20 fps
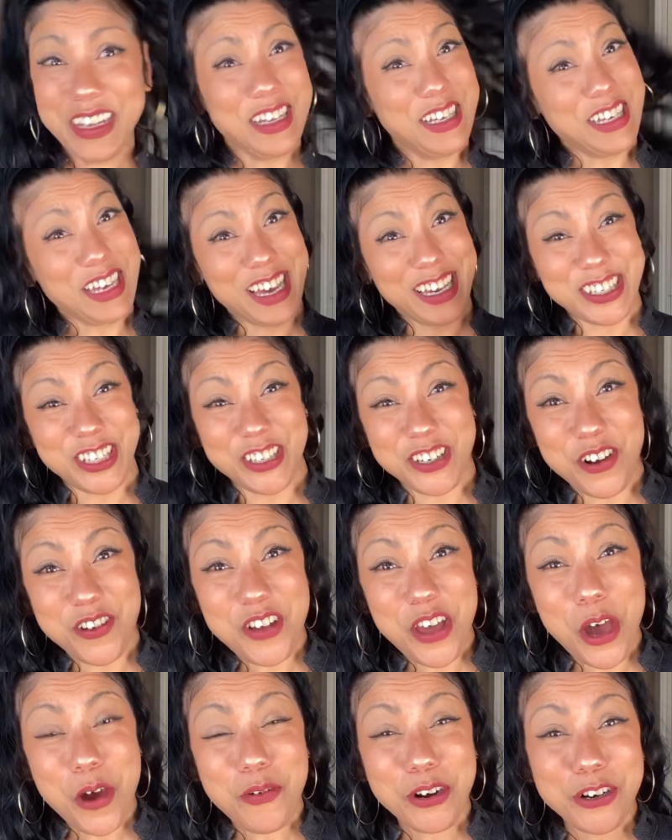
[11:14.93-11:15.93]
Yeah, you don't
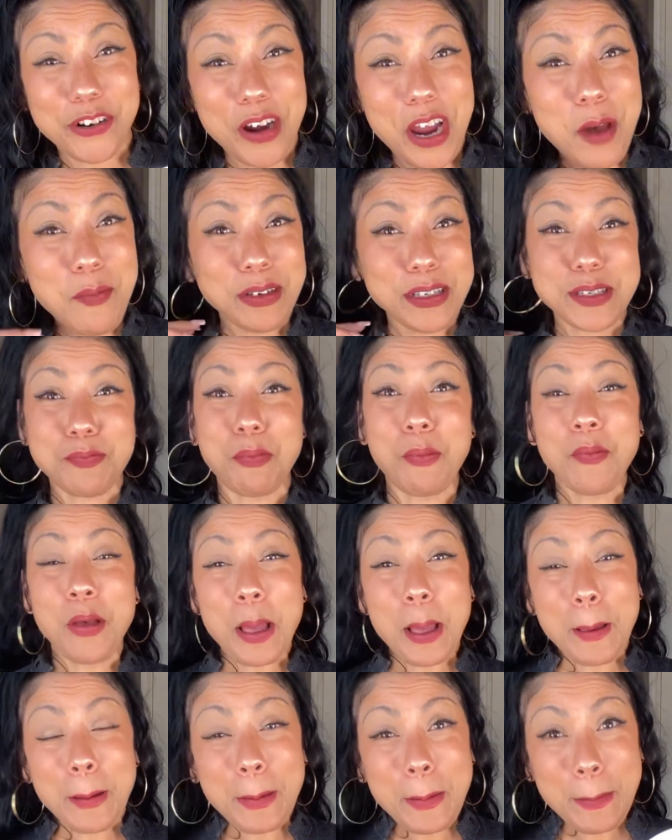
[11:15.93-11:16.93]
know where grandma's
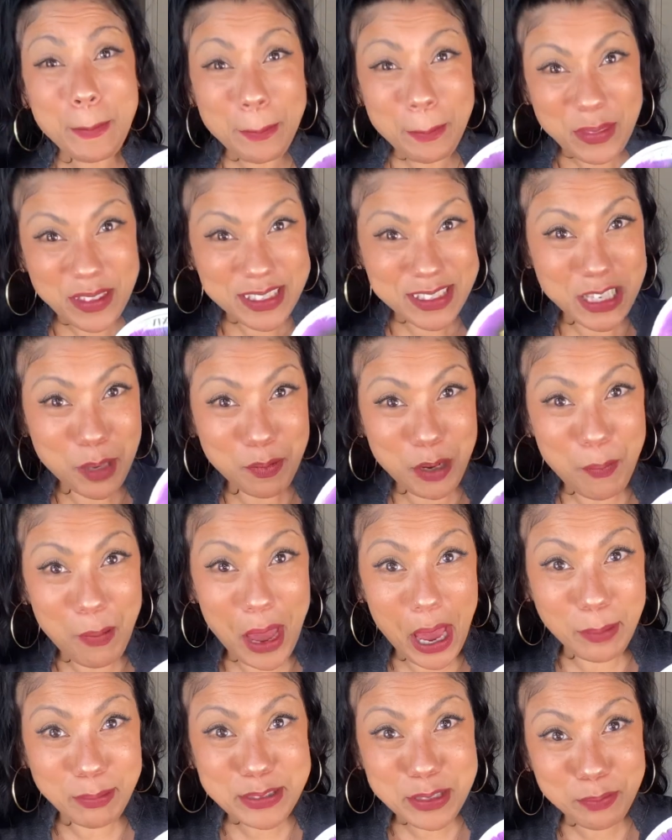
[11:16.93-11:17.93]
skippity
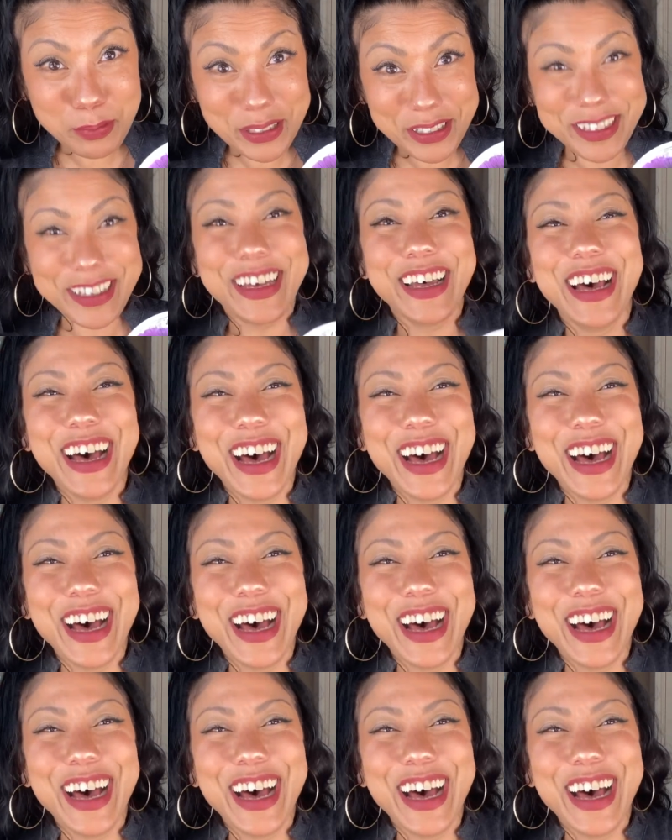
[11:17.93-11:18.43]
paps have been.